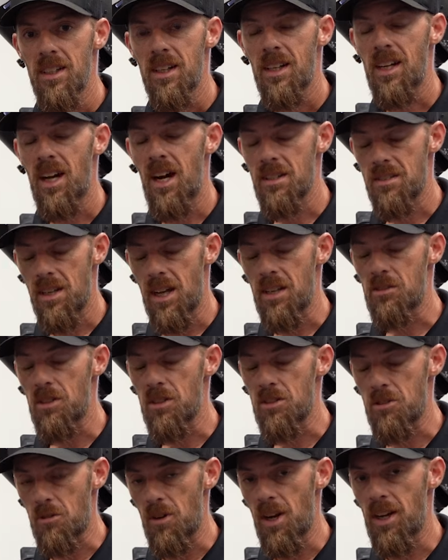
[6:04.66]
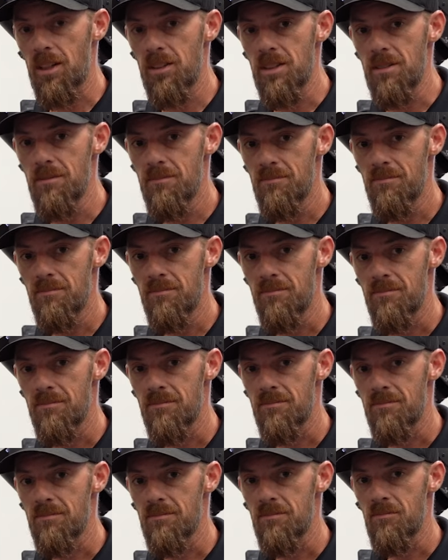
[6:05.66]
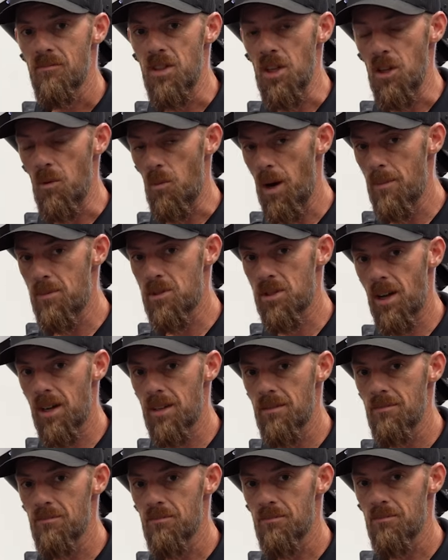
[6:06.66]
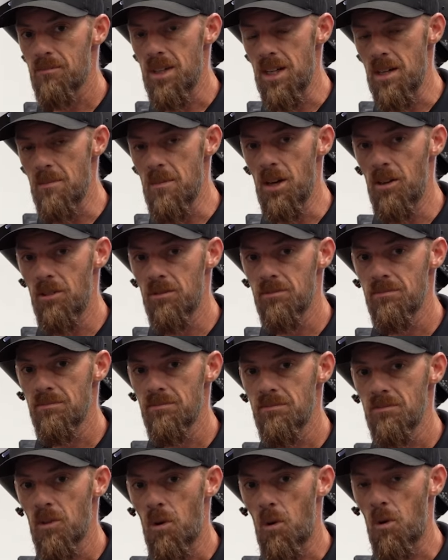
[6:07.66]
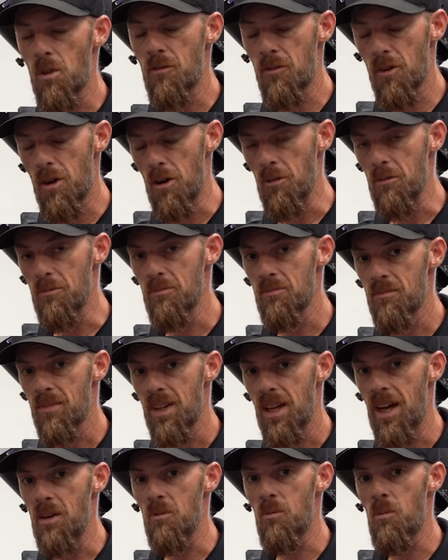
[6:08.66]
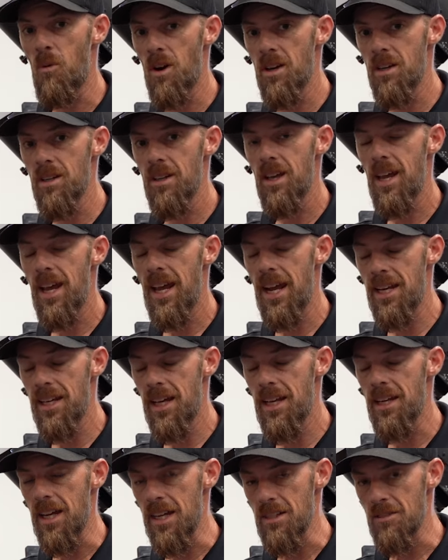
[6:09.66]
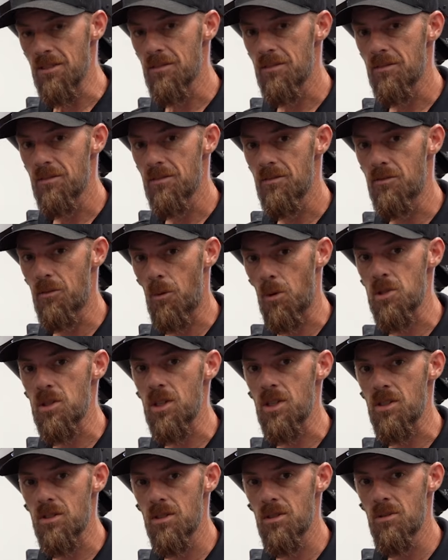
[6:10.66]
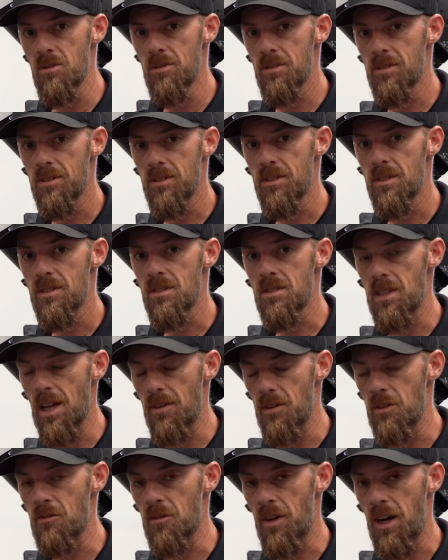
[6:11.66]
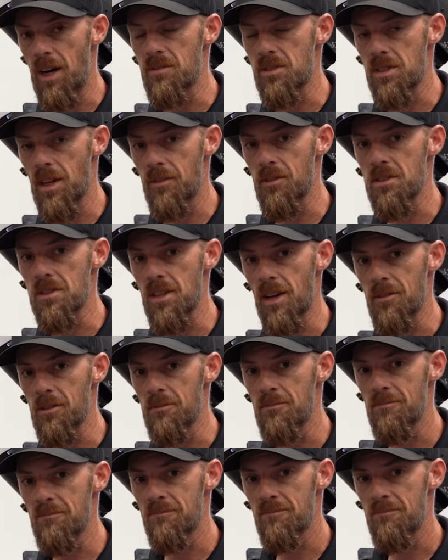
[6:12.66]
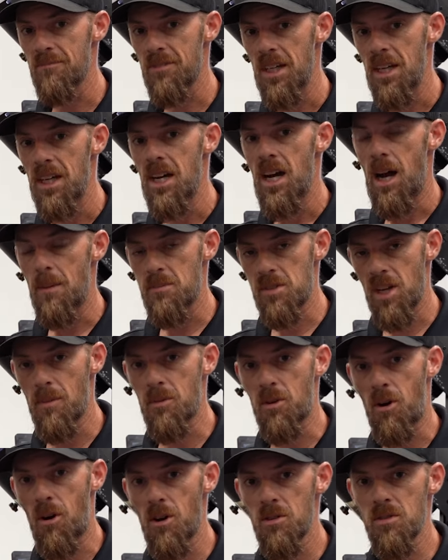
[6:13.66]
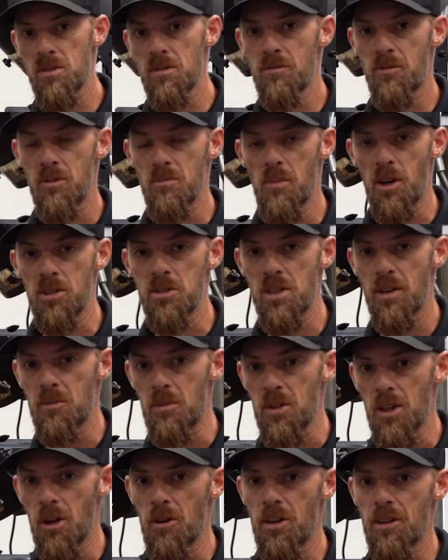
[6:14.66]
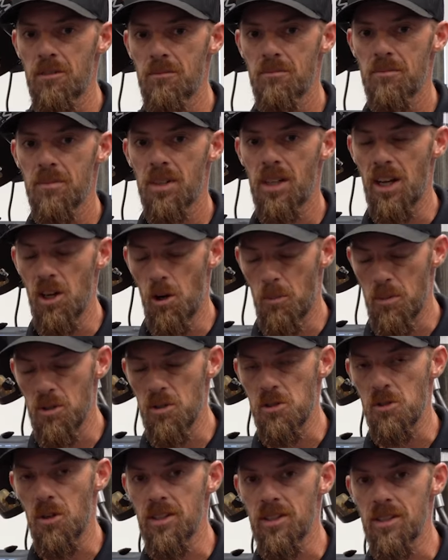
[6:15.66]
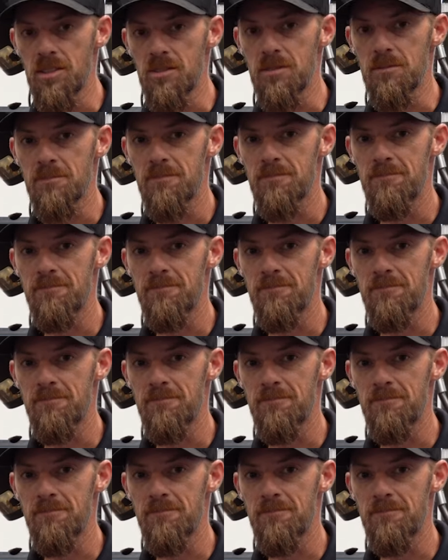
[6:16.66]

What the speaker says: contact us directly via the website, email, or the phone at 1-888-462-7577. I'm Tom Carlson from Mark 7 Reloading, and I hope you enjoyed this.